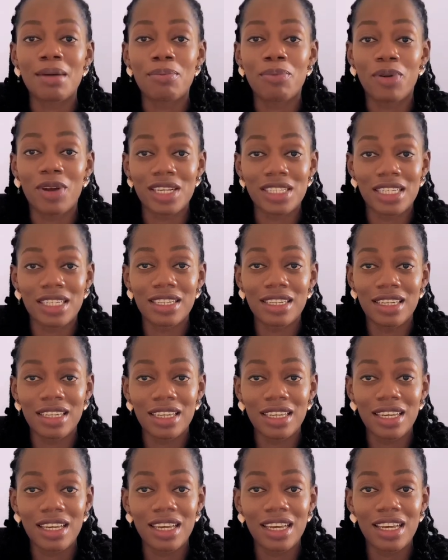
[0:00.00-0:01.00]

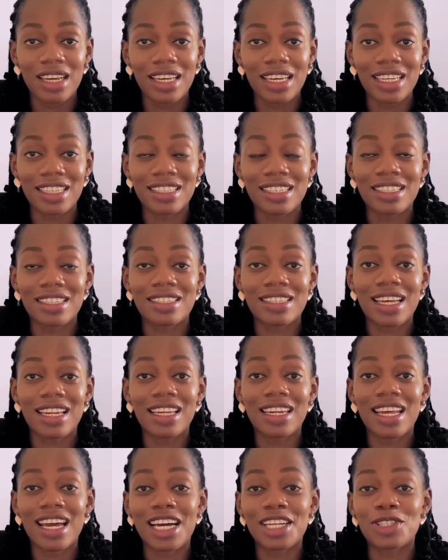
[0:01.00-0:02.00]
presently it is
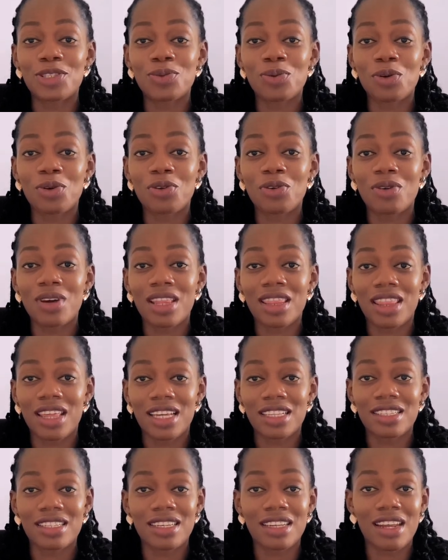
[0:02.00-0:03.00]
selling at
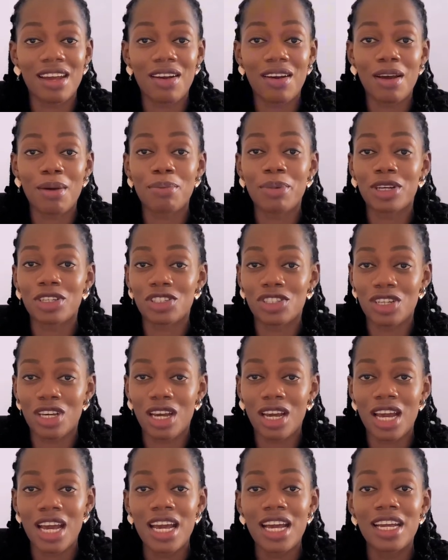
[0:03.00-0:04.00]
230 naira per
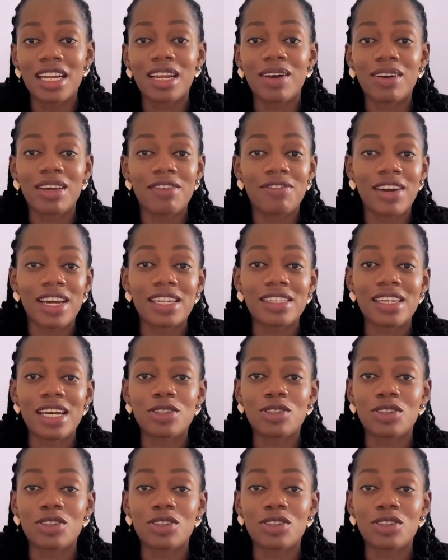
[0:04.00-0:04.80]
share. Now, if I decide